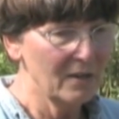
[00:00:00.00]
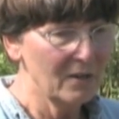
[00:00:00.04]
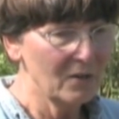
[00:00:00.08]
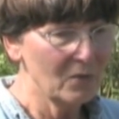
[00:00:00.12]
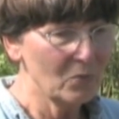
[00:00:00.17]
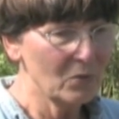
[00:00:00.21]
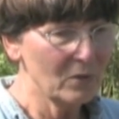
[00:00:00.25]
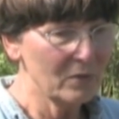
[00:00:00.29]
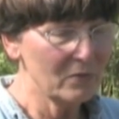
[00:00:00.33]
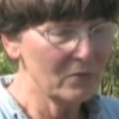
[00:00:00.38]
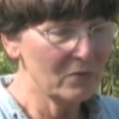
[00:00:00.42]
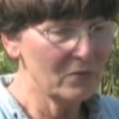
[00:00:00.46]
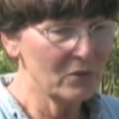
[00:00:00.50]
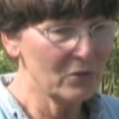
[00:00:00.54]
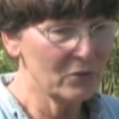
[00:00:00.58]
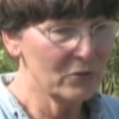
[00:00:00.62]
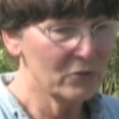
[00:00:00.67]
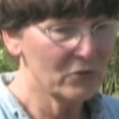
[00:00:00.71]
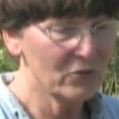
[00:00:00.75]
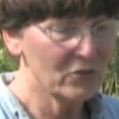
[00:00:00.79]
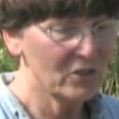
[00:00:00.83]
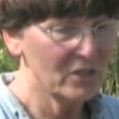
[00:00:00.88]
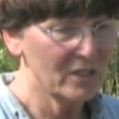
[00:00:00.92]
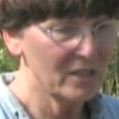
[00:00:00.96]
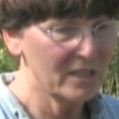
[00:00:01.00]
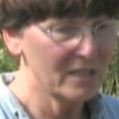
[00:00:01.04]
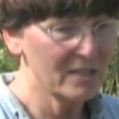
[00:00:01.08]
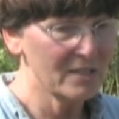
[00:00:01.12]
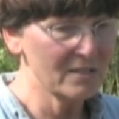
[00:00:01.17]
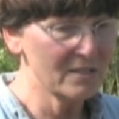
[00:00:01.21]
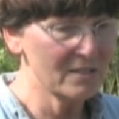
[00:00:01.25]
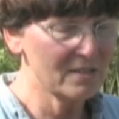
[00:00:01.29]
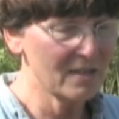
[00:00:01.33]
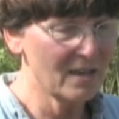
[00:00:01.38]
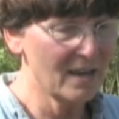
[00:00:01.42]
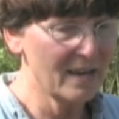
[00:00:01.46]
we've used
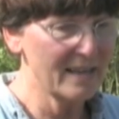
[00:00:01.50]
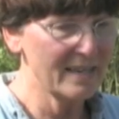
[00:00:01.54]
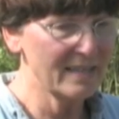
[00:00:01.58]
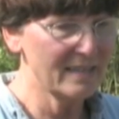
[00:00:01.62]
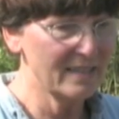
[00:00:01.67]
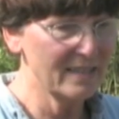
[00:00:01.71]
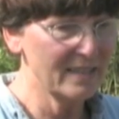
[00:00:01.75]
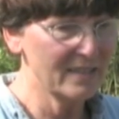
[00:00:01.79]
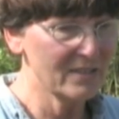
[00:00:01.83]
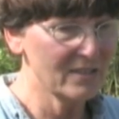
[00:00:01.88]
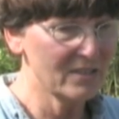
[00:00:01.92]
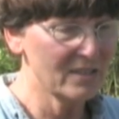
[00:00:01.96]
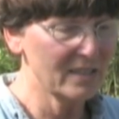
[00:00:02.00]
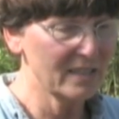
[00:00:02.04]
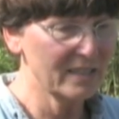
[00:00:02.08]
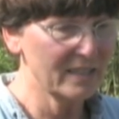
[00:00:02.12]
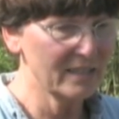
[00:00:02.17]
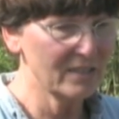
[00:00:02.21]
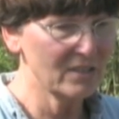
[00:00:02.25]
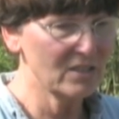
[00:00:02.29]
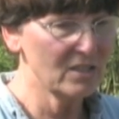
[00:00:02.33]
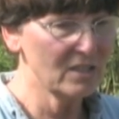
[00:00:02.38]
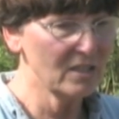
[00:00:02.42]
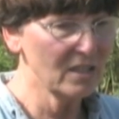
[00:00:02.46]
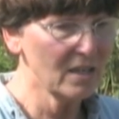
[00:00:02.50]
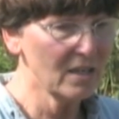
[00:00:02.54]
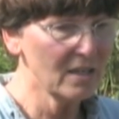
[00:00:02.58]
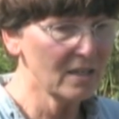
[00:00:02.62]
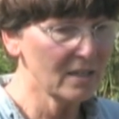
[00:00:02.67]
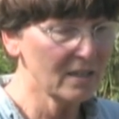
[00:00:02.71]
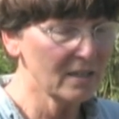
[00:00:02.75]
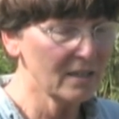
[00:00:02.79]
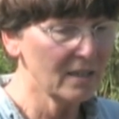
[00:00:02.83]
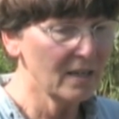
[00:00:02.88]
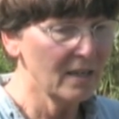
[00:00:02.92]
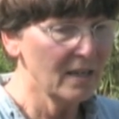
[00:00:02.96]
his ideas to get
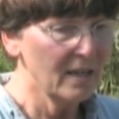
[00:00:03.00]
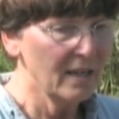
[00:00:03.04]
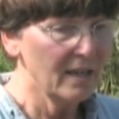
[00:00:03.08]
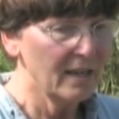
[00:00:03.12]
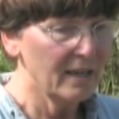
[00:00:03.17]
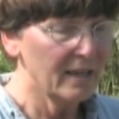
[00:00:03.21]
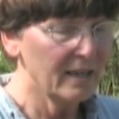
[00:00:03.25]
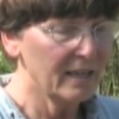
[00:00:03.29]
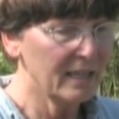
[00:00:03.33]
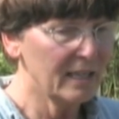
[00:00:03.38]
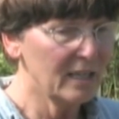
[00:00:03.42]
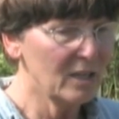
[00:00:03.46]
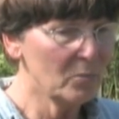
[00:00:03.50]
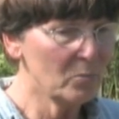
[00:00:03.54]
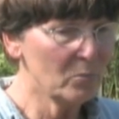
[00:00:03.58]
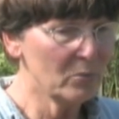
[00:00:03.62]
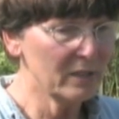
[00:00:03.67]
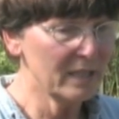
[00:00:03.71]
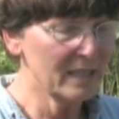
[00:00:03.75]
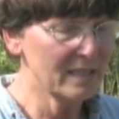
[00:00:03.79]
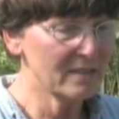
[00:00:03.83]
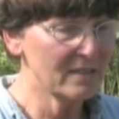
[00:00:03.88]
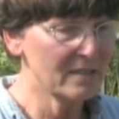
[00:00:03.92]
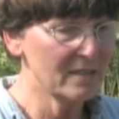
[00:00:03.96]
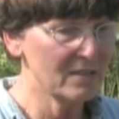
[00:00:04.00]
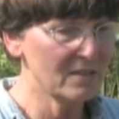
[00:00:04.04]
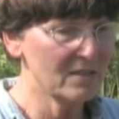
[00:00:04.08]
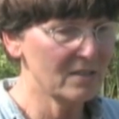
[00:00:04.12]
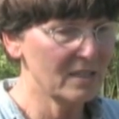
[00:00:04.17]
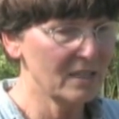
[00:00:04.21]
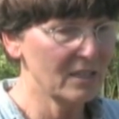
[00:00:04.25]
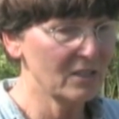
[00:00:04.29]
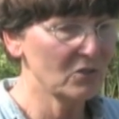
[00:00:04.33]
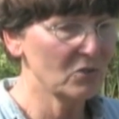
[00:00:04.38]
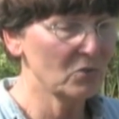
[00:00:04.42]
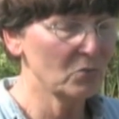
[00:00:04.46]
started, and he plants his
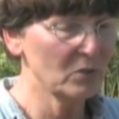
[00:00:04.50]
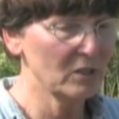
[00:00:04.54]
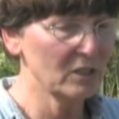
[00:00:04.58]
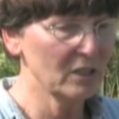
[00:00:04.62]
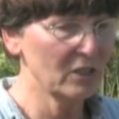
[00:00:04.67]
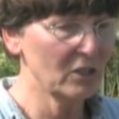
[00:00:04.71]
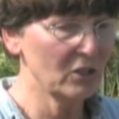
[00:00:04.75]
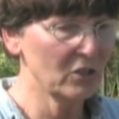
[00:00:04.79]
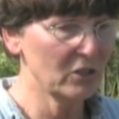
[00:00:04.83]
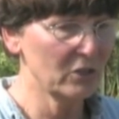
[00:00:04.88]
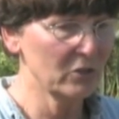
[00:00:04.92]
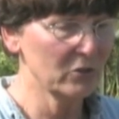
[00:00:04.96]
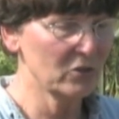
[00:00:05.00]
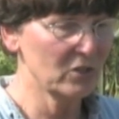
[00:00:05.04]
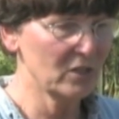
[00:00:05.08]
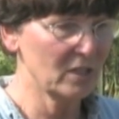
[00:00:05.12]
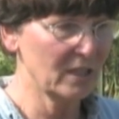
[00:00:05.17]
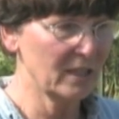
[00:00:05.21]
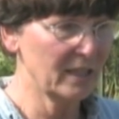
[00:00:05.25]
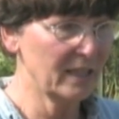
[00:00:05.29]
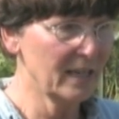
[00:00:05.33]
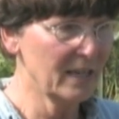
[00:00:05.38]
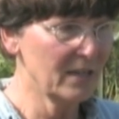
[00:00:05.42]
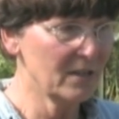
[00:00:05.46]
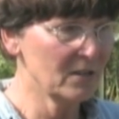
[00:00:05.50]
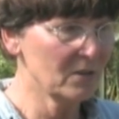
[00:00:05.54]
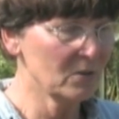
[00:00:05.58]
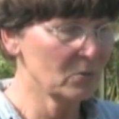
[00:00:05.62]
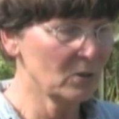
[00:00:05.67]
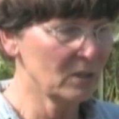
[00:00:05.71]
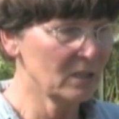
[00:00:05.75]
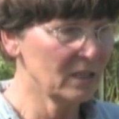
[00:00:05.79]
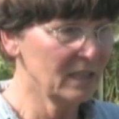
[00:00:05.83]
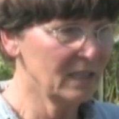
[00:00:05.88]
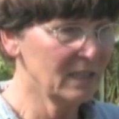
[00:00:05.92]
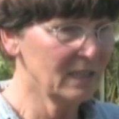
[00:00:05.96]
things really close together.
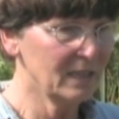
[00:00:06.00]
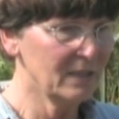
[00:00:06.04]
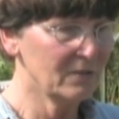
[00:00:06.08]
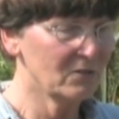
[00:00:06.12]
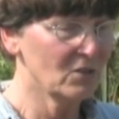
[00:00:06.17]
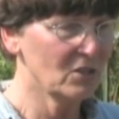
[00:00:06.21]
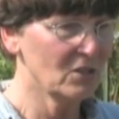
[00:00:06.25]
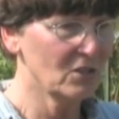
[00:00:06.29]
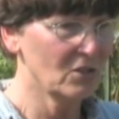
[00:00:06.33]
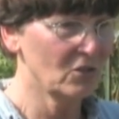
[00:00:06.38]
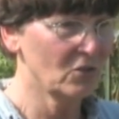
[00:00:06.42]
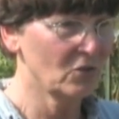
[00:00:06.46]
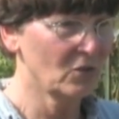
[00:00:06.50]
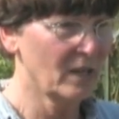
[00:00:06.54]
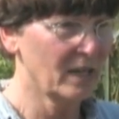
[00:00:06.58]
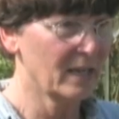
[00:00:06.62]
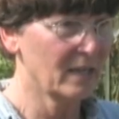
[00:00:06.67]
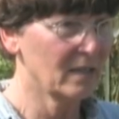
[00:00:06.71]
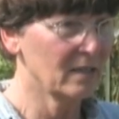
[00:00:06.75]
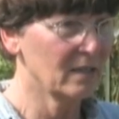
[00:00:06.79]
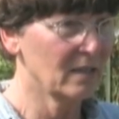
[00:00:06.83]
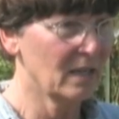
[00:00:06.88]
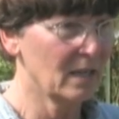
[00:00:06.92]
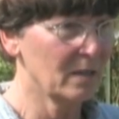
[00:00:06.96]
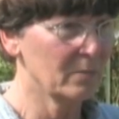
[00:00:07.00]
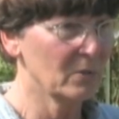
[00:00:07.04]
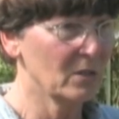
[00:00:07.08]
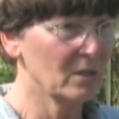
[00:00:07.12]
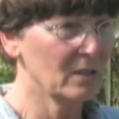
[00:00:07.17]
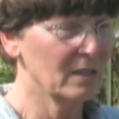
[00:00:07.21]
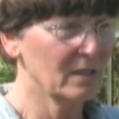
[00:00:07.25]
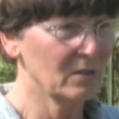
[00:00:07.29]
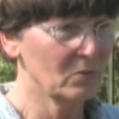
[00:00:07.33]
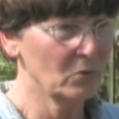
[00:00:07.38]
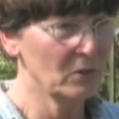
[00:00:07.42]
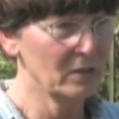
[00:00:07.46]
Well, he lives in a dry climate,
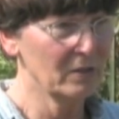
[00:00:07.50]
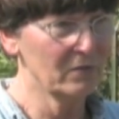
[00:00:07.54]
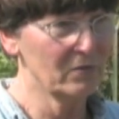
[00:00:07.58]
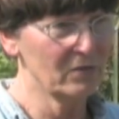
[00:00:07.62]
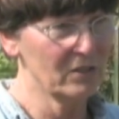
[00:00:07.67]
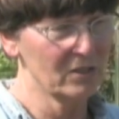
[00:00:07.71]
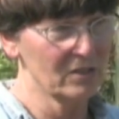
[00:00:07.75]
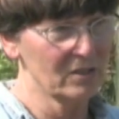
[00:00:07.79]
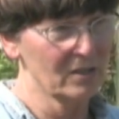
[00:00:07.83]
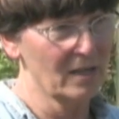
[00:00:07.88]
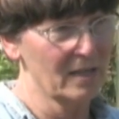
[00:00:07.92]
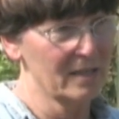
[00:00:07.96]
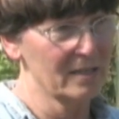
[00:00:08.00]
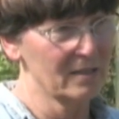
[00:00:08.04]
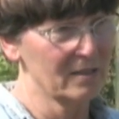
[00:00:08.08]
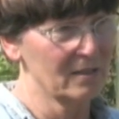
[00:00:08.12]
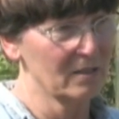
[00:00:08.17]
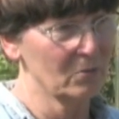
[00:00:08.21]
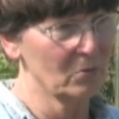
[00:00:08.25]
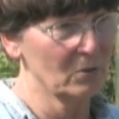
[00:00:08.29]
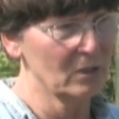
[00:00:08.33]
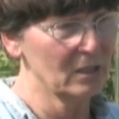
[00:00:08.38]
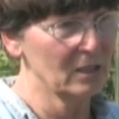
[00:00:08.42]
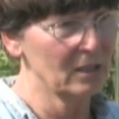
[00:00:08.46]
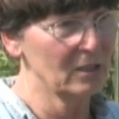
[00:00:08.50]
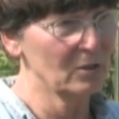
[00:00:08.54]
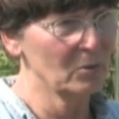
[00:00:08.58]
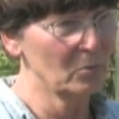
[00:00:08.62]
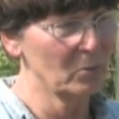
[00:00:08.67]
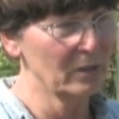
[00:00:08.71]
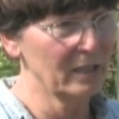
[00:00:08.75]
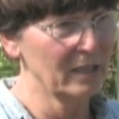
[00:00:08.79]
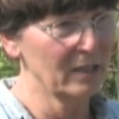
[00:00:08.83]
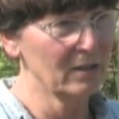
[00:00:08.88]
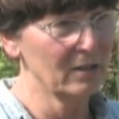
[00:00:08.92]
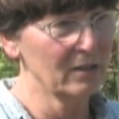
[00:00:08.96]
and we've decided that we need to
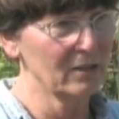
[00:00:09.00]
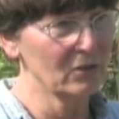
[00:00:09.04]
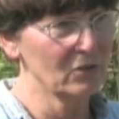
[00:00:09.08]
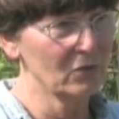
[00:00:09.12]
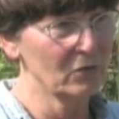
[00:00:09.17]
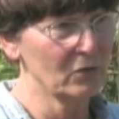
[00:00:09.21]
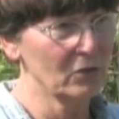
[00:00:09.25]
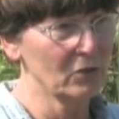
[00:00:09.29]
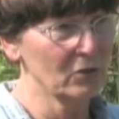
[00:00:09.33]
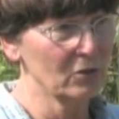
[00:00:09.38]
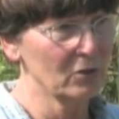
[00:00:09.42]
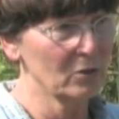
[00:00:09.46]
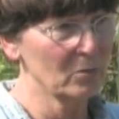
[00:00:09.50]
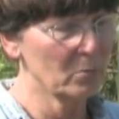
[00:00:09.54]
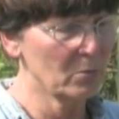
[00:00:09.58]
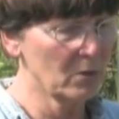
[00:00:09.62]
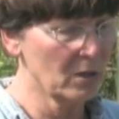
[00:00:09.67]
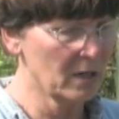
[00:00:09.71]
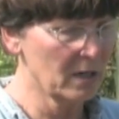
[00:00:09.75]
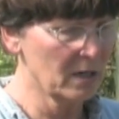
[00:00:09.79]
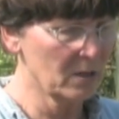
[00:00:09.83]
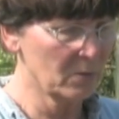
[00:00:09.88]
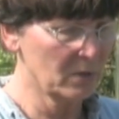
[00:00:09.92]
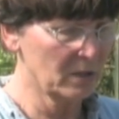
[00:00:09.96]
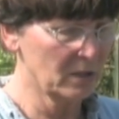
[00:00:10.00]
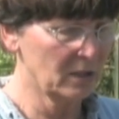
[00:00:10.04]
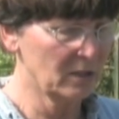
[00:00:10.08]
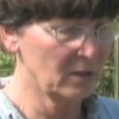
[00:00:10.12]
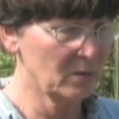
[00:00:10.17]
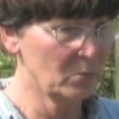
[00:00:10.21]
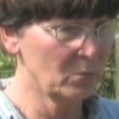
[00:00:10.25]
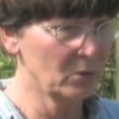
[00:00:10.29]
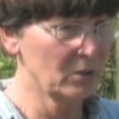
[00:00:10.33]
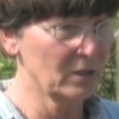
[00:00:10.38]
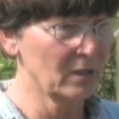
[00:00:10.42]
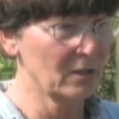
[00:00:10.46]
plant things further apart. We need to
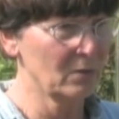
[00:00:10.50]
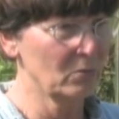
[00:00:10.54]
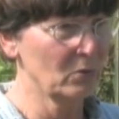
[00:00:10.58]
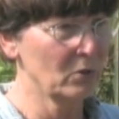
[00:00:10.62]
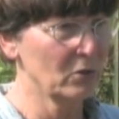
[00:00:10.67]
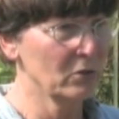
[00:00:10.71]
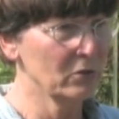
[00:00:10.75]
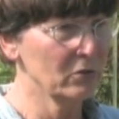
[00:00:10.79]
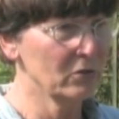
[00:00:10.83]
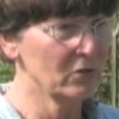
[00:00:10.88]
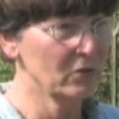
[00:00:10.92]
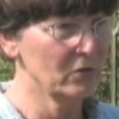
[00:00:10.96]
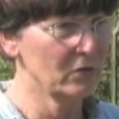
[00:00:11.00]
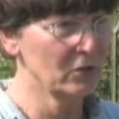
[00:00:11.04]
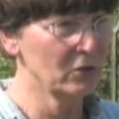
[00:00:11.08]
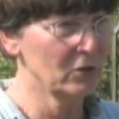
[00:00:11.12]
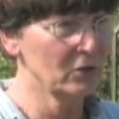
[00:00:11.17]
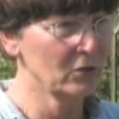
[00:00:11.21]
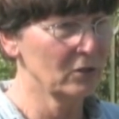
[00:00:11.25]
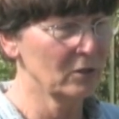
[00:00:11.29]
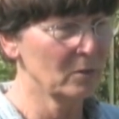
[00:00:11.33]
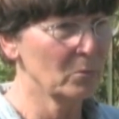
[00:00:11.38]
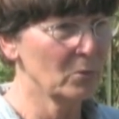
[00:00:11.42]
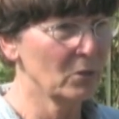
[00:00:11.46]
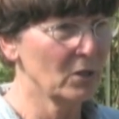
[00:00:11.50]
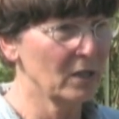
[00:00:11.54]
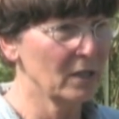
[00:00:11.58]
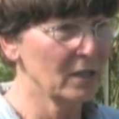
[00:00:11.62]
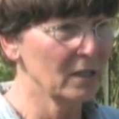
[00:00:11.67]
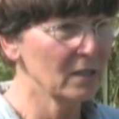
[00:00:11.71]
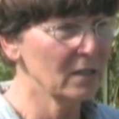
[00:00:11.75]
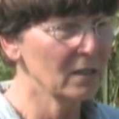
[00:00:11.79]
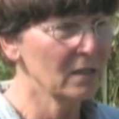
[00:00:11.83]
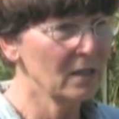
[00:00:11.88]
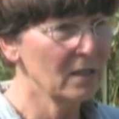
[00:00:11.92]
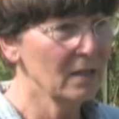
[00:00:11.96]
put our rows further
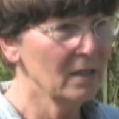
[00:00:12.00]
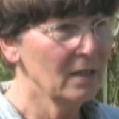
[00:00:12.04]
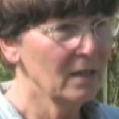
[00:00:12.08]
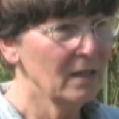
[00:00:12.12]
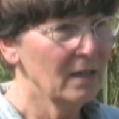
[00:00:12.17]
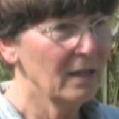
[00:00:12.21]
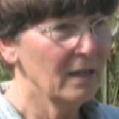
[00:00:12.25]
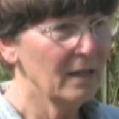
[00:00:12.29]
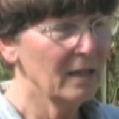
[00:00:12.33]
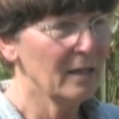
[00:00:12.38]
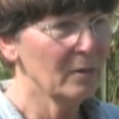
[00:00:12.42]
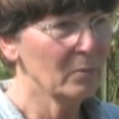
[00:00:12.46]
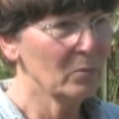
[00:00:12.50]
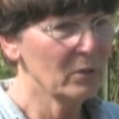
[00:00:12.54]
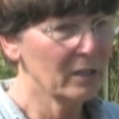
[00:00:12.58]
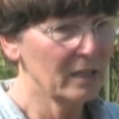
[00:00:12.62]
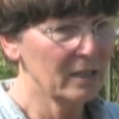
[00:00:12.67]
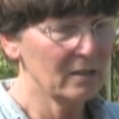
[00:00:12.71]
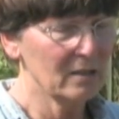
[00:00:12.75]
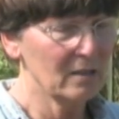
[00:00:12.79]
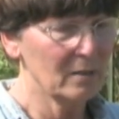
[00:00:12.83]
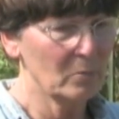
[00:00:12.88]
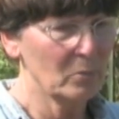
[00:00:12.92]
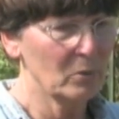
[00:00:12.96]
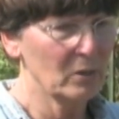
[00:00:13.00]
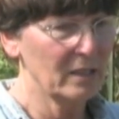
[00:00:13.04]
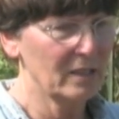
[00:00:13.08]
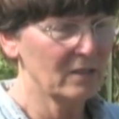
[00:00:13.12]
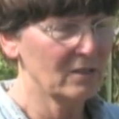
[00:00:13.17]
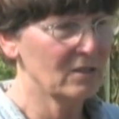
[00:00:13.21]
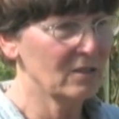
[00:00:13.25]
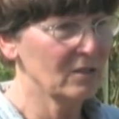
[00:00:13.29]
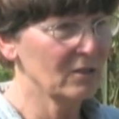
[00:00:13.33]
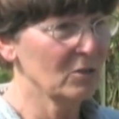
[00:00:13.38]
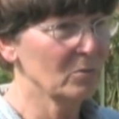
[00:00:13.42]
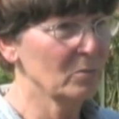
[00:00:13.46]
apart and plant the
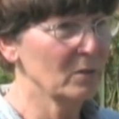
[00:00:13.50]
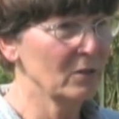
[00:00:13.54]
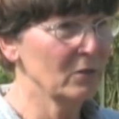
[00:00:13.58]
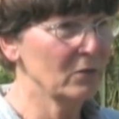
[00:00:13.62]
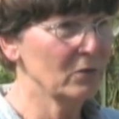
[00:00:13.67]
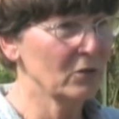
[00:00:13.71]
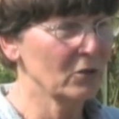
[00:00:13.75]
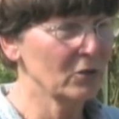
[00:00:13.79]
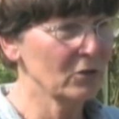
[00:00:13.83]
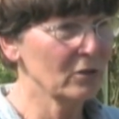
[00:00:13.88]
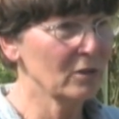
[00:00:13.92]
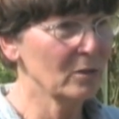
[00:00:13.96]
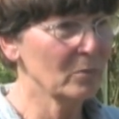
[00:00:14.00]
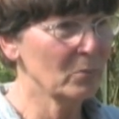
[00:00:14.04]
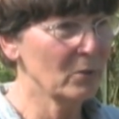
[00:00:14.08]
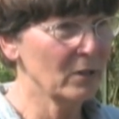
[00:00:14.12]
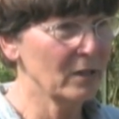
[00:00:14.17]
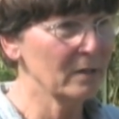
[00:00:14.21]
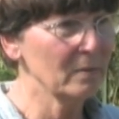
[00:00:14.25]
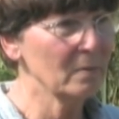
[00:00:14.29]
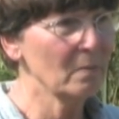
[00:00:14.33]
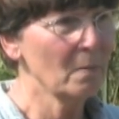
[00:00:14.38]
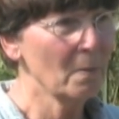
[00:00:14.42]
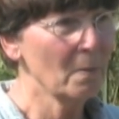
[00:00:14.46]
plants a little bit further apart.